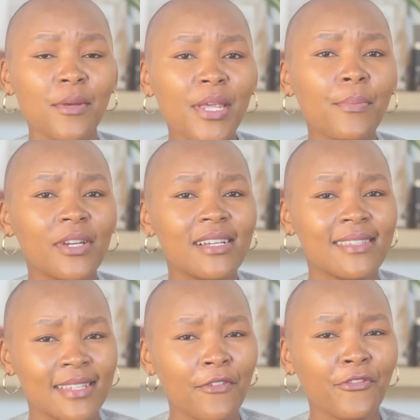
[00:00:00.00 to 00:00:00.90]
people are
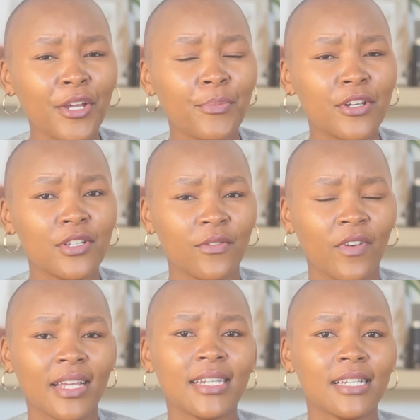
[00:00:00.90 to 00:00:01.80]
suffering because of
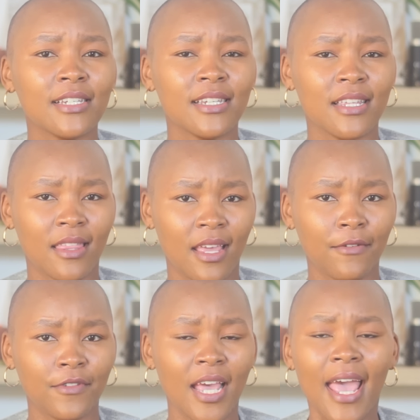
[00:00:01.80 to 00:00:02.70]
identity
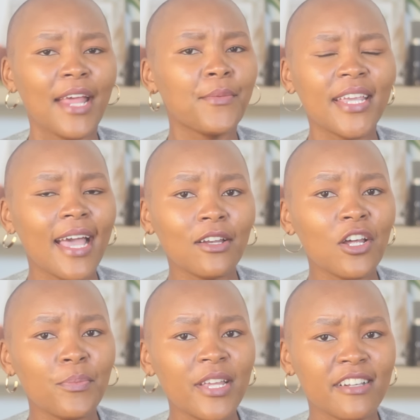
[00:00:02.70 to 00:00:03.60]
theft, and we
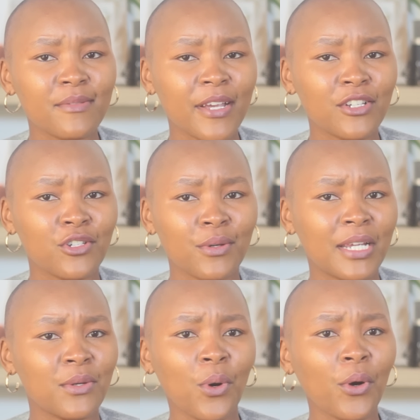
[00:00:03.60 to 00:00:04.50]
cannot be expected to
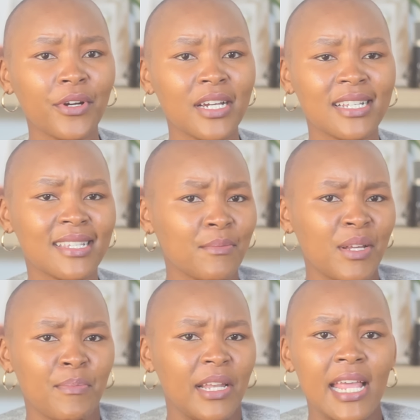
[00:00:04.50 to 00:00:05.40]
ignore it,
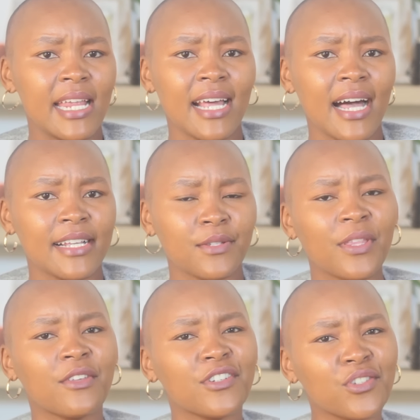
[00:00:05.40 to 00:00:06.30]
simply play nice
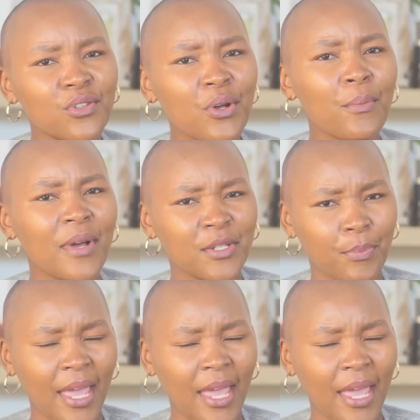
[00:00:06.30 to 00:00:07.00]
when there is so much